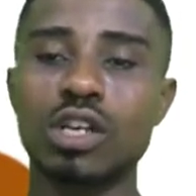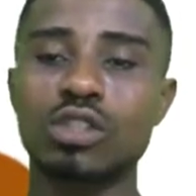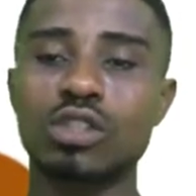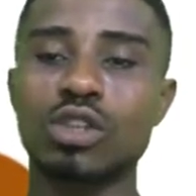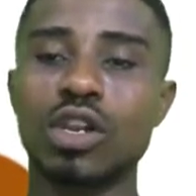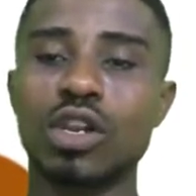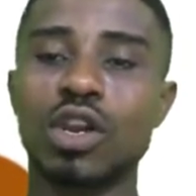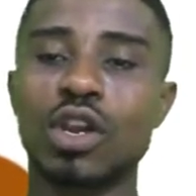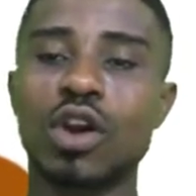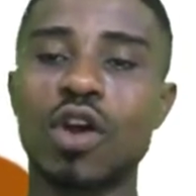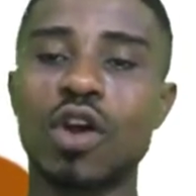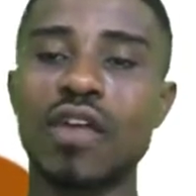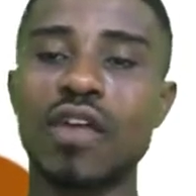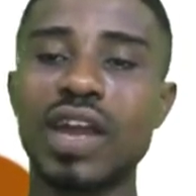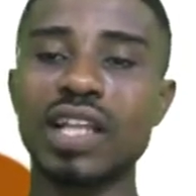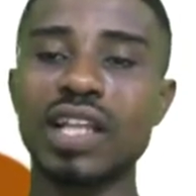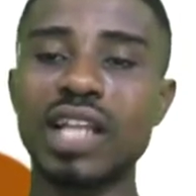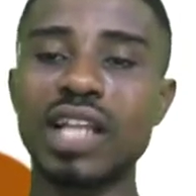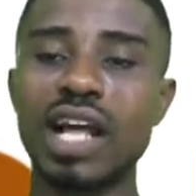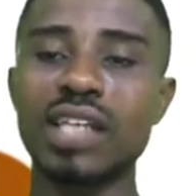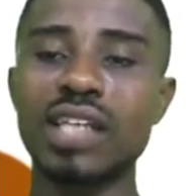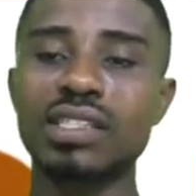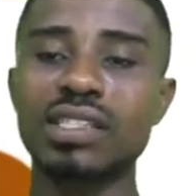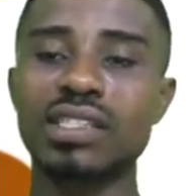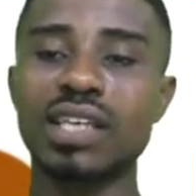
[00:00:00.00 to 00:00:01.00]
So the
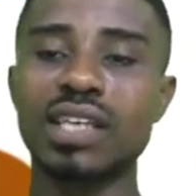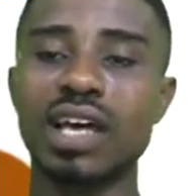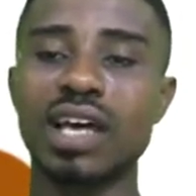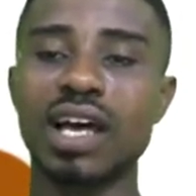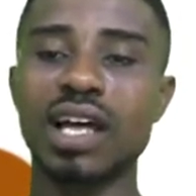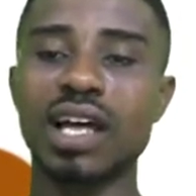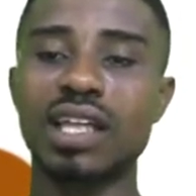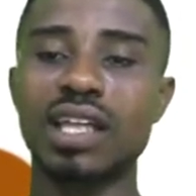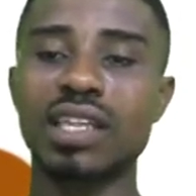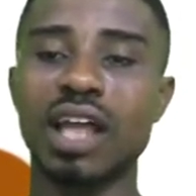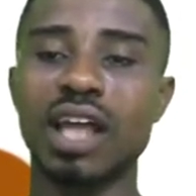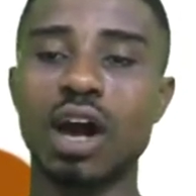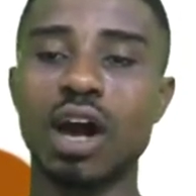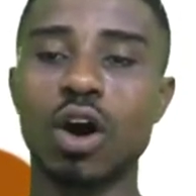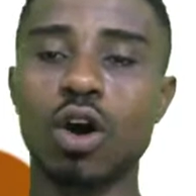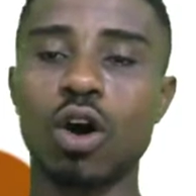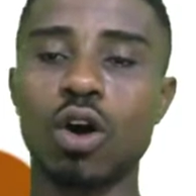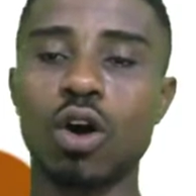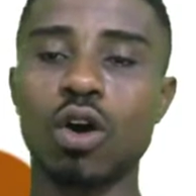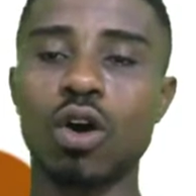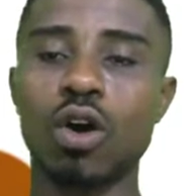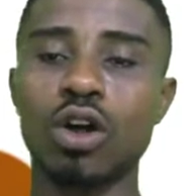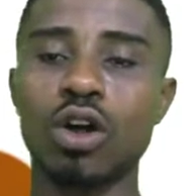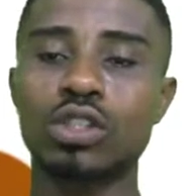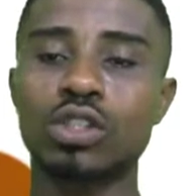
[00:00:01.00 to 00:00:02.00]
correct answer that
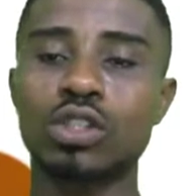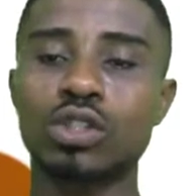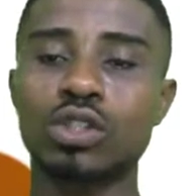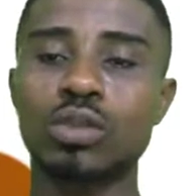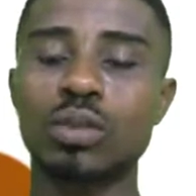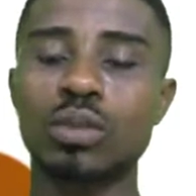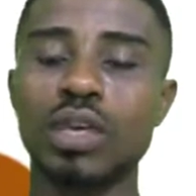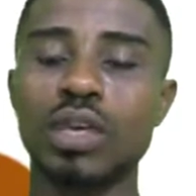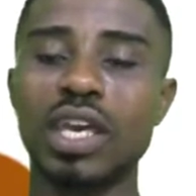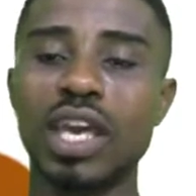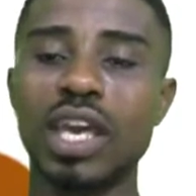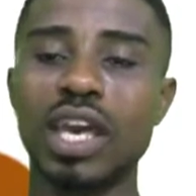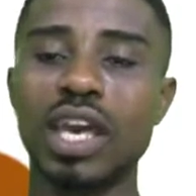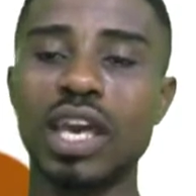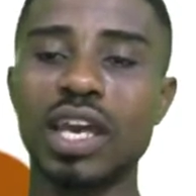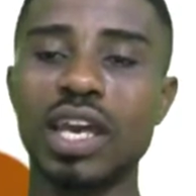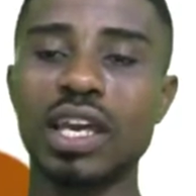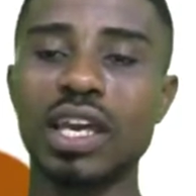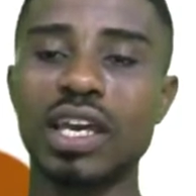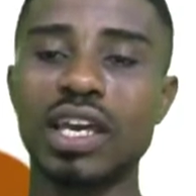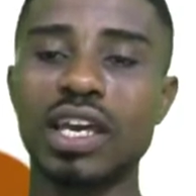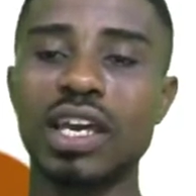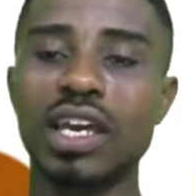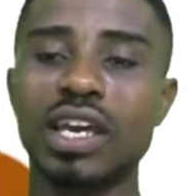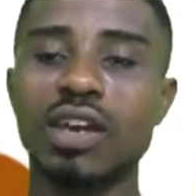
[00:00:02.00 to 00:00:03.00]
ought to be here